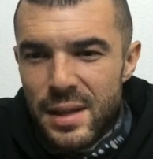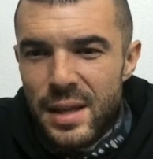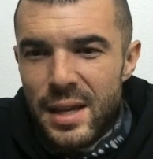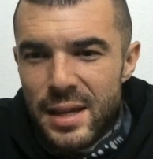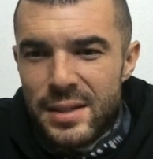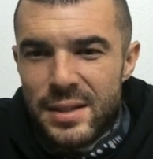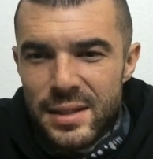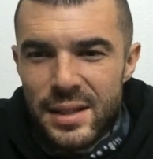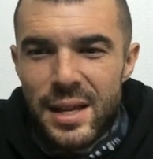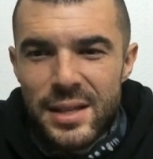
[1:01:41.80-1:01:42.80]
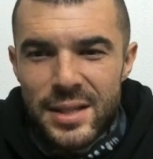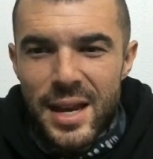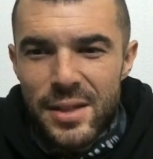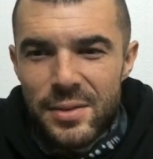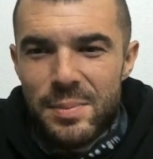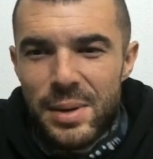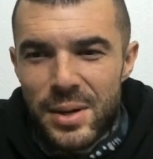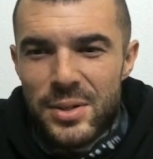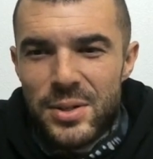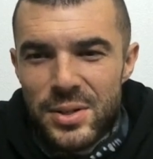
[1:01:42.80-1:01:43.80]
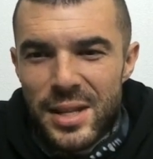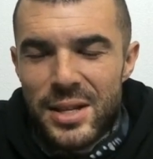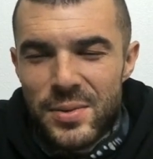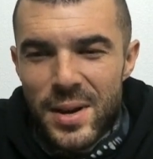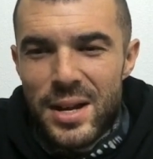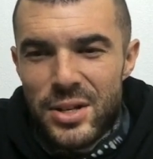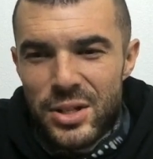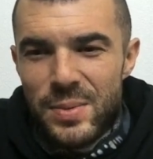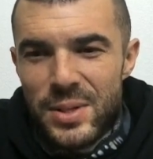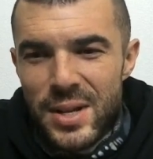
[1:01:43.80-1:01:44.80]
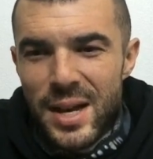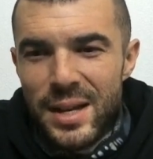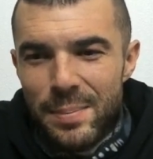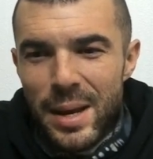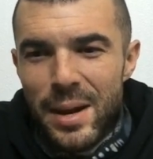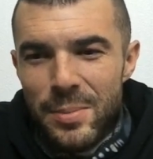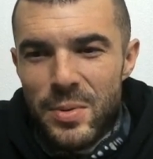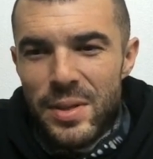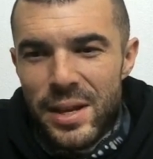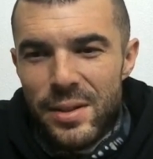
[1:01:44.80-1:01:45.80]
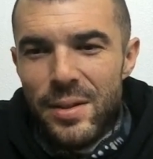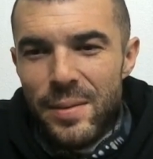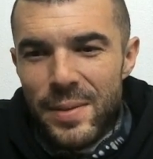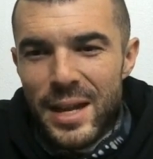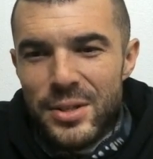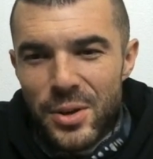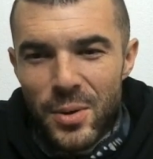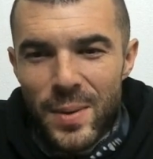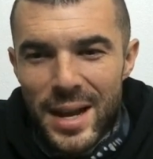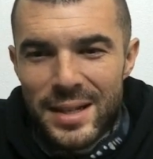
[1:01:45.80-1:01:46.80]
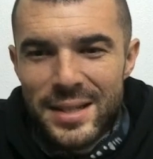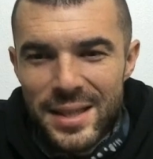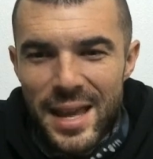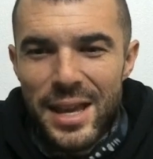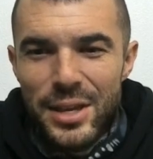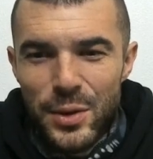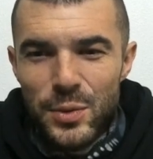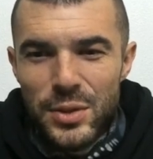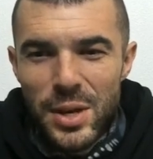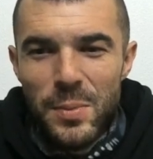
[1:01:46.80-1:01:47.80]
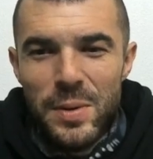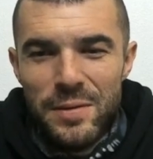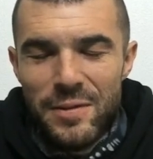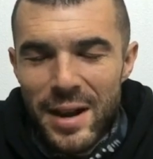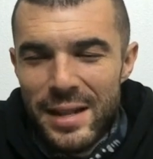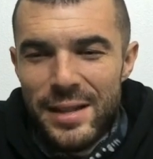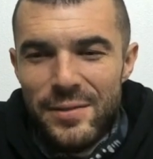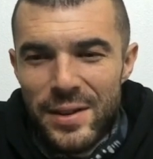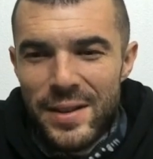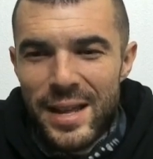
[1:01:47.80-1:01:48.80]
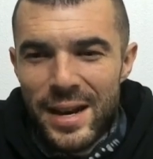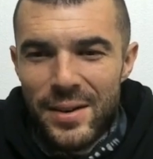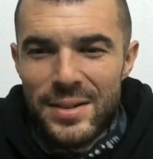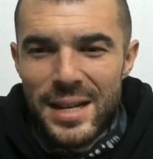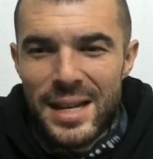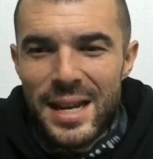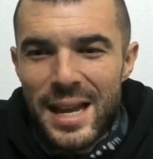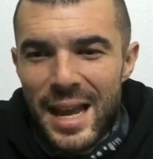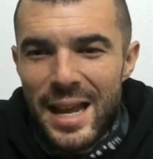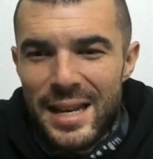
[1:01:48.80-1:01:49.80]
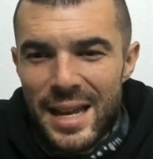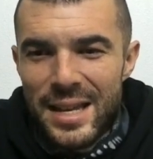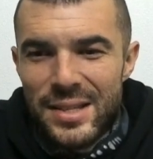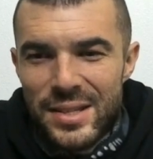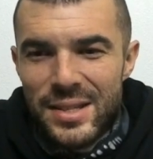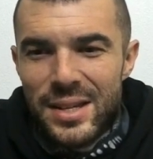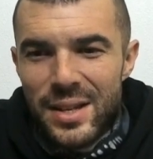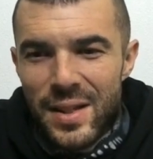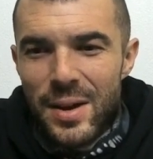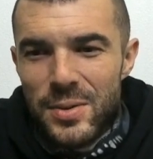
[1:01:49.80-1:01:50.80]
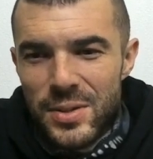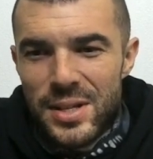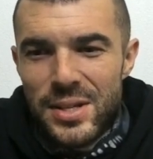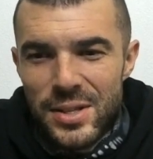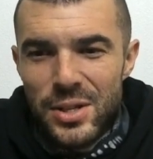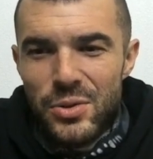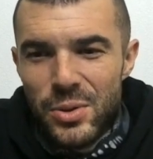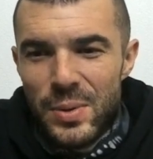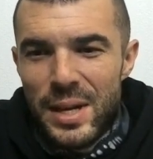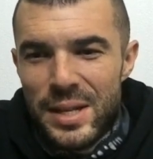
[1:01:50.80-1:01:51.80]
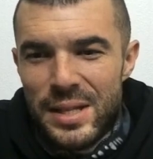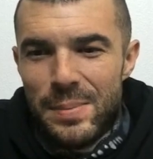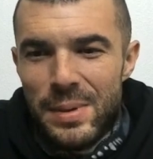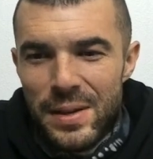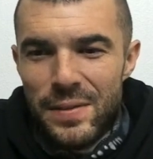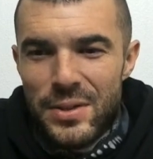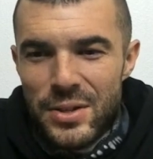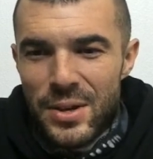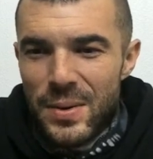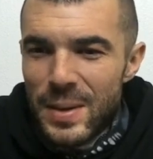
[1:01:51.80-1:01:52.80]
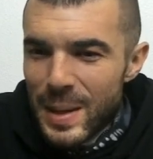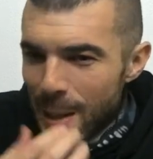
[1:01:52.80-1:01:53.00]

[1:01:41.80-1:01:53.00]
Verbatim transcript: Yes, yes, Katherine Pierce. That's right. She was not compatible with either of them. That's correct. Thank you. Someone finally figured that out. And yes, Klaus is the true ENTP of the show.